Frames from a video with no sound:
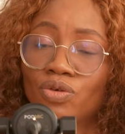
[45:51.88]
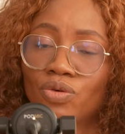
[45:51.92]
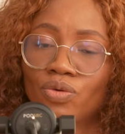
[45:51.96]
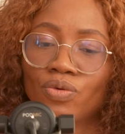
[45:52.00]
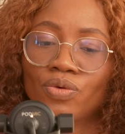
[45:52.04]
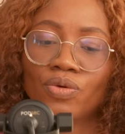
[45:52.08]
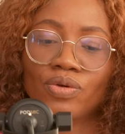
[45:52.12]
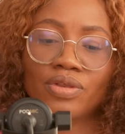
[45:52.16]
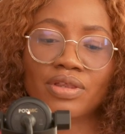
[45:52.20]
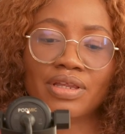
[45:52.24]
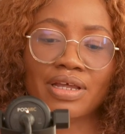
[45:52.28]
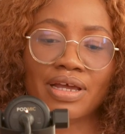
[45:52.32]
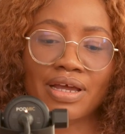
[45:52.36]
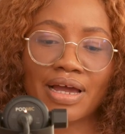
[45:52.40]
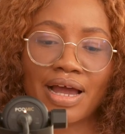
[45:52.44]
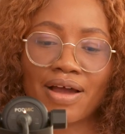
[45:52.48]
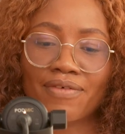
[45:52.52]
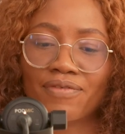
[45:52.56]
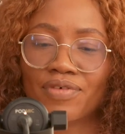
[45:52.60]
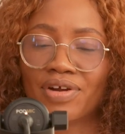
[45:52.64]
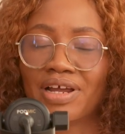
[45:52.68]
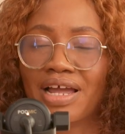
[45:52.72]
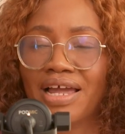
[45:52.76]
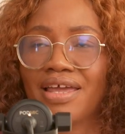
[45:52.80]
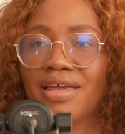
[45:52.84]
through the
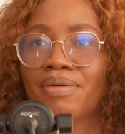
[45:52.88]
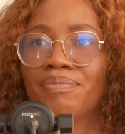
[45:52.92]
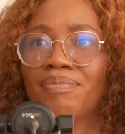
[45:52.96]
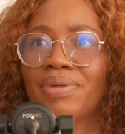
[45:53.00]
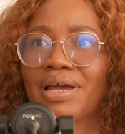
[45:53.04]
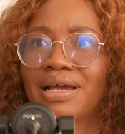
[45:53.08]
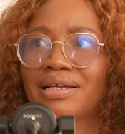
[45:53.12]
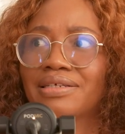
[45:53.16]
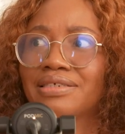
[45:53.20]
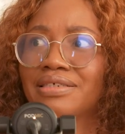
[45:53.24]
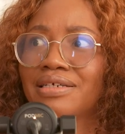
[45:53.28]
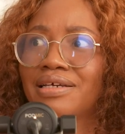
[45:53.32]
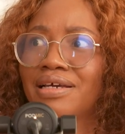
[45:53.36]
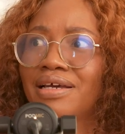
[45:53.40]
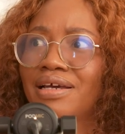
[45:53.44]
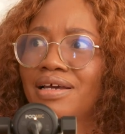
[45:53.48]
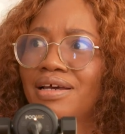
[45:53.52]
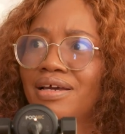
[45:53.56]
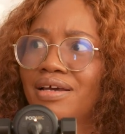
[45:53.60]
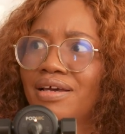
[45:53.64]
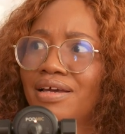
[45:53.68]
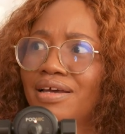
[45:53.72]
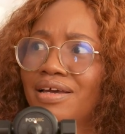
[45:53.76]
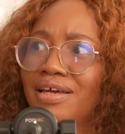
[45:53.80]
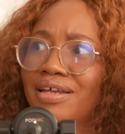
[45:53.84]
Africa Impact
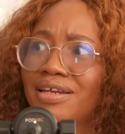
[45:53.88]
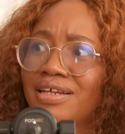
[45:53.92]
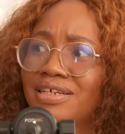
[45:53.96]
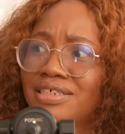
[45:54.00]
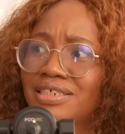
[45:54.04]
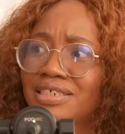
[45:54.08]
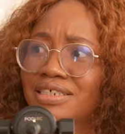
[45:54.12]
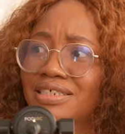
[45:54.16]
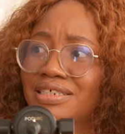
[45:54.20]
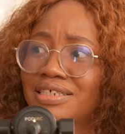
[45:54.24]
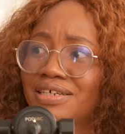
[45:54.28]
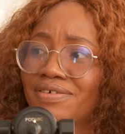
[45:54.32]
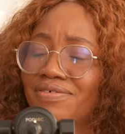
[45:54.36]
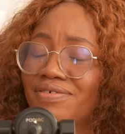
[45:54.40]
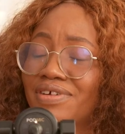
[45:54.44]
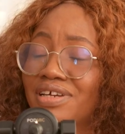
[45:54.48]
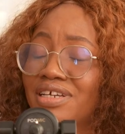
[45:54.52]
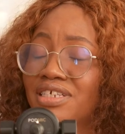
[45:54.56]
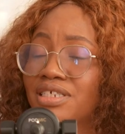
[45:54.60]
Initiative.